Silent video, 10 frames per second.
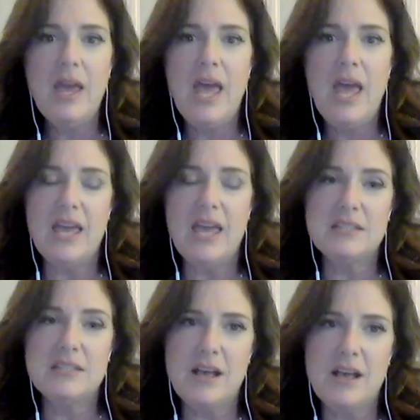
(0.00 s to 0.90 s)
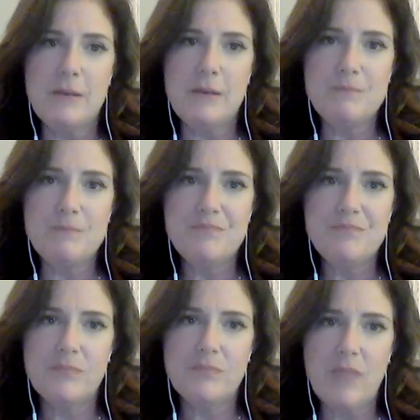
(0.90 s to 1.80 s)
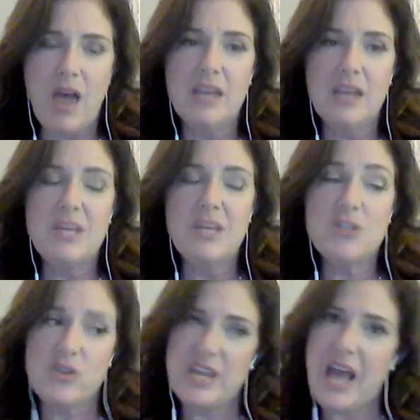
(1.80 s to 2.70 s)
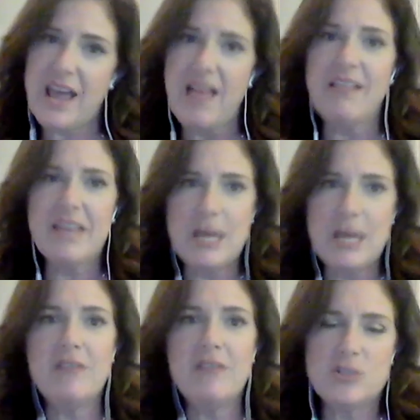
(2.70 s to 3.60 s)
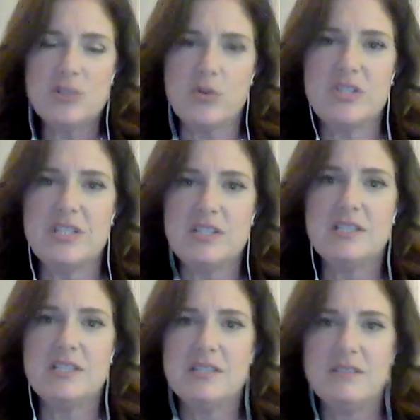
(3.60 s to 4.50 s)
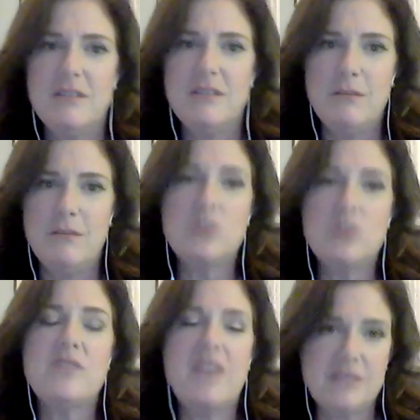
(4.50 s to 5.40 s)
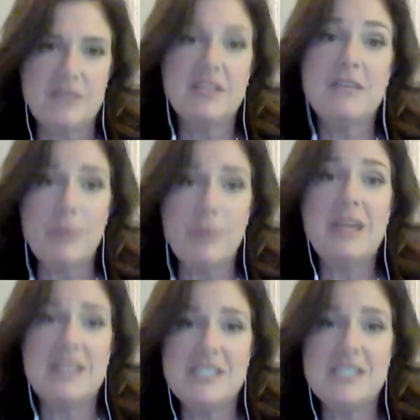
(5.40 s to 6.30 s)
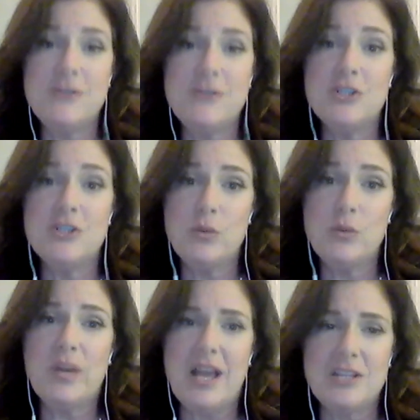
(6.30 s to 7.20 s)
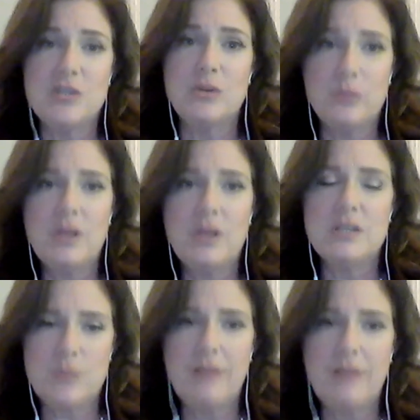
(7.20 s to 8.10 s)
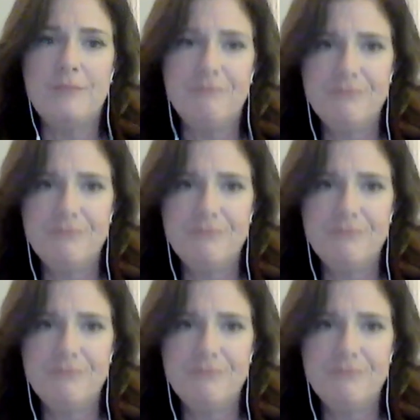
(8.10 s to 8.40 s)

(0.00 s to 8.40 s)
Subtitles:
And I can make sure that I allocate my resources most effectively for me to continue to do what I do as well.